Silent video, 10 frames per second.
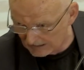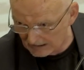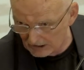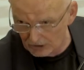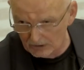
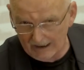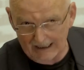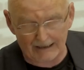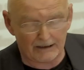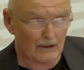EU
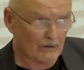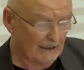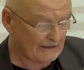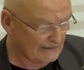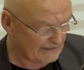and the
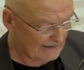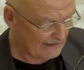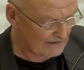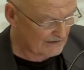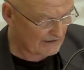United
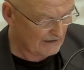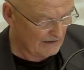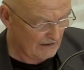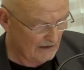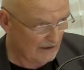States
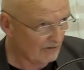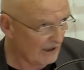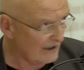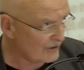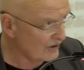in
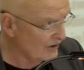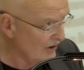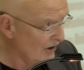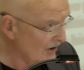relation